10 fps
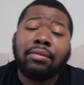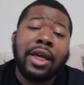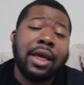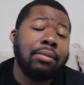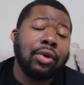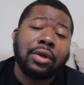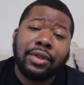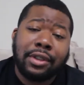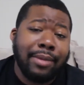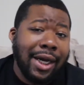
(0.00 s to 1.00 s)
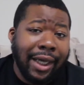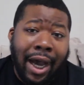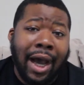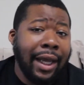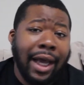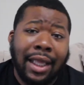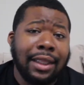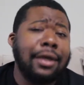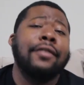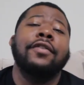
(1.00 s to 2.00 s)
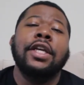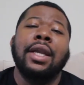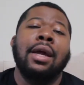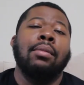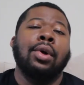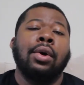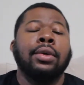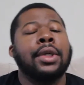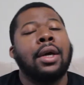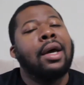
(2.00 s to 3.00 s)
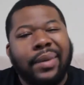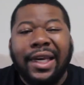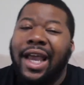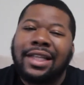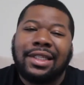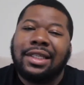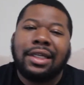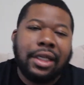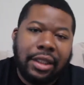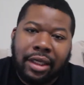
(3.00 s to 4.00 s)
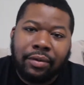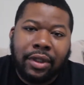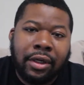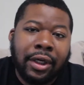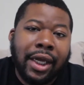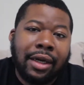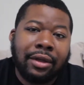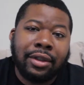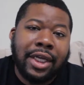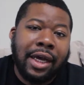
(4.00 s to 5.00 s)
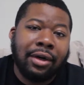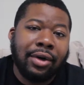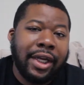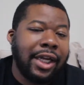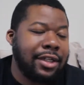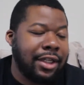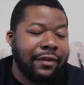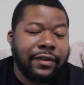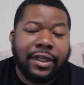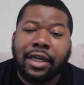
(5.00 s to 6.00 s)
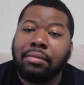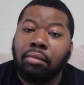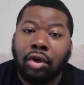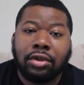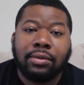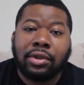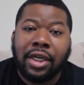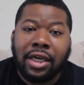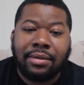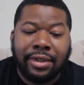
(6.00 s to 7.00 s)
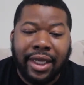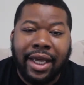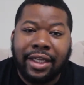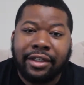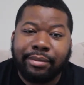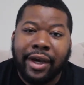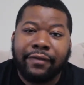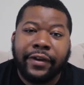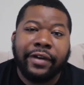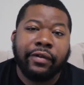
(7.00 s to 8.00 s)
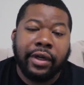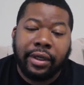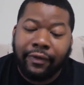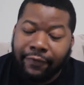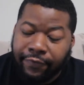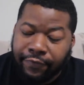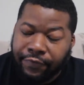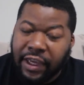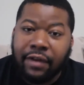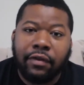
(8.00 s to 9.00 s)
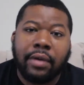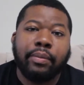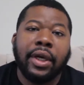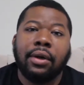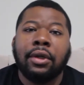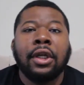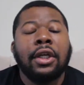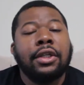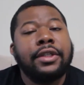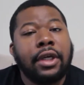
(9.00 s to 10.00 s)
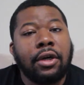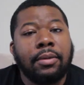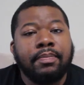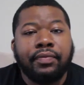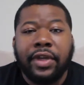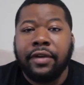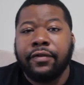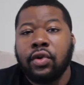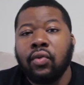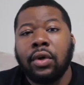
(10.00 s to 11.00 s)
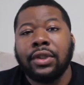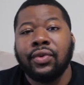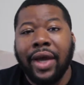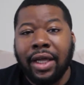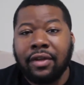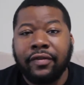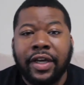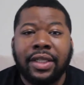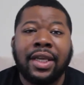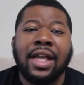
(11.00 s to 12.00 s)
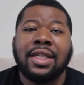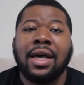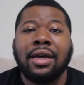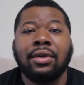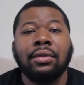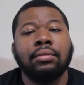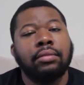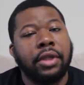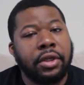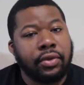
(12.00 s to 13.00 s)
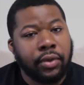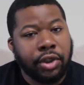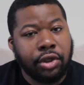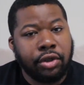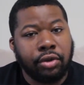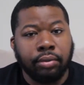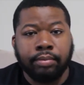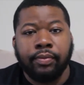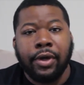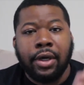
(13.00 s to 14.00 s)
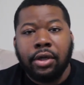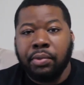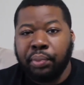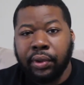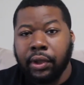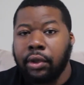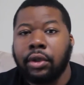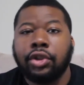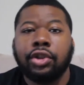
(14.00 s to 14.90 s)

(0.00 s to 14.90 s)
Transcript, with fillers: Ambrose is my guy. I love Dean Ambrose, but he hasn't done anything with the Intercontinental title. And as I've said multiple times, that is my favorite, favorite belt. So if you want to elevate that title, here's what you do. You put it on